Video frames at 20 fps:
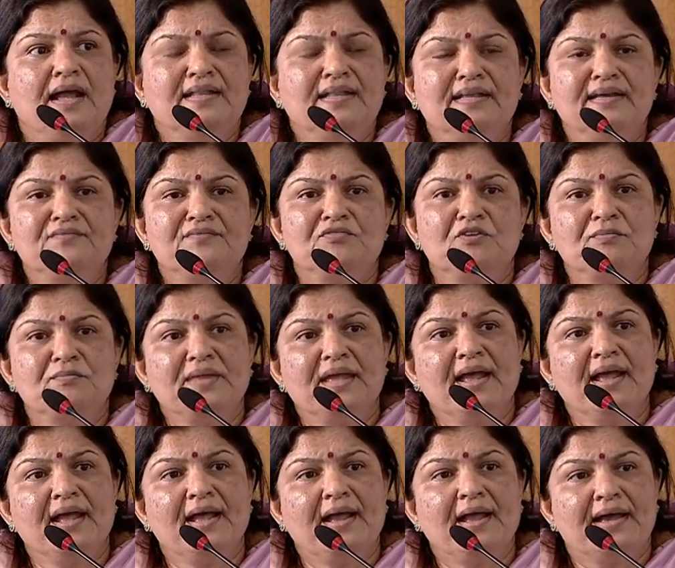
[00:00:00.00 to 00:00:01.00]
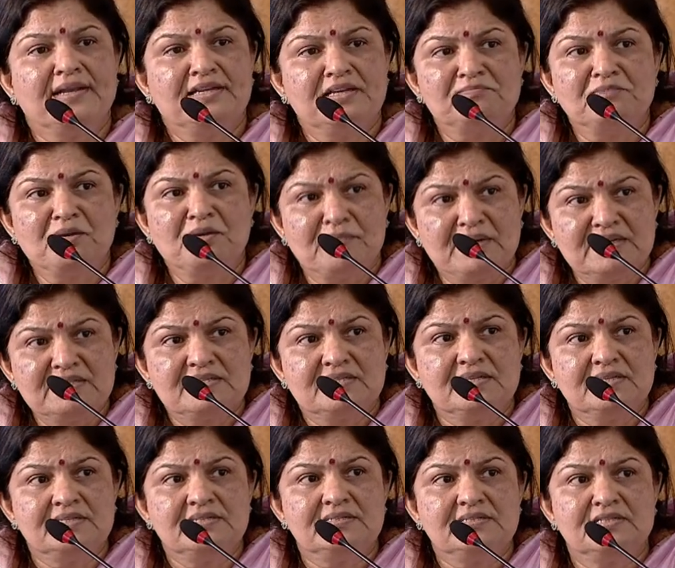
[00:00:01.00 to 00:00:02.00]
And then from there, I did my
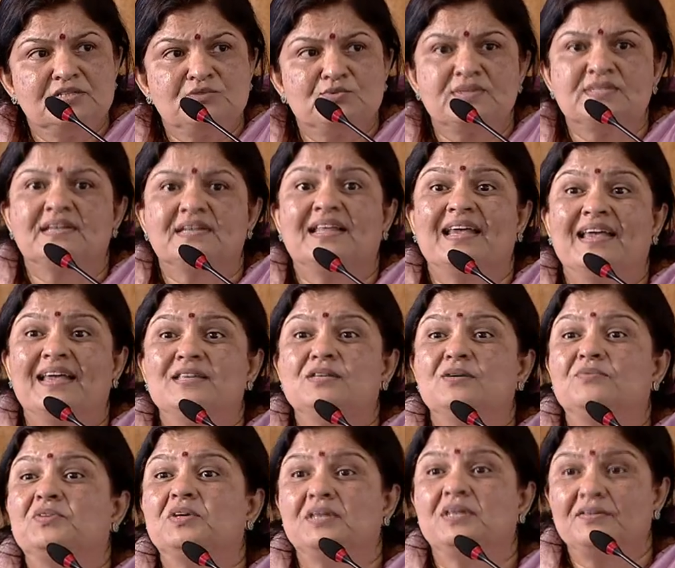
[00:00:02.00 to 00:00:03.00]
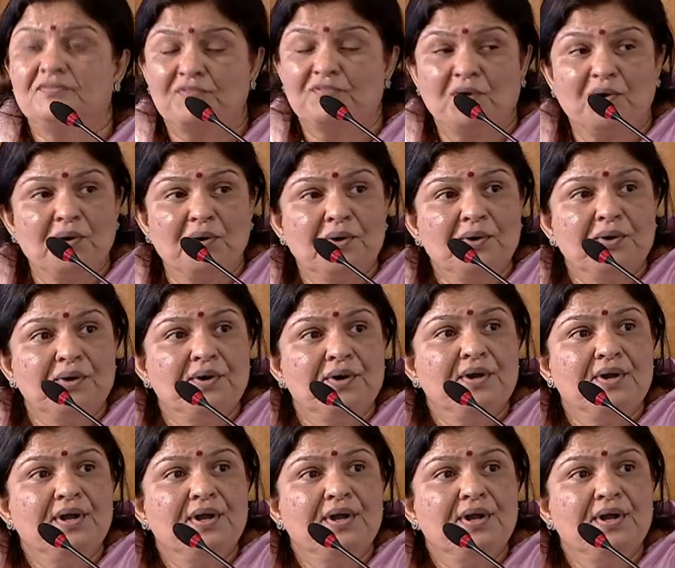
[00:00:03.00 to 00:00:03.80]
master's. This was at the age of 34.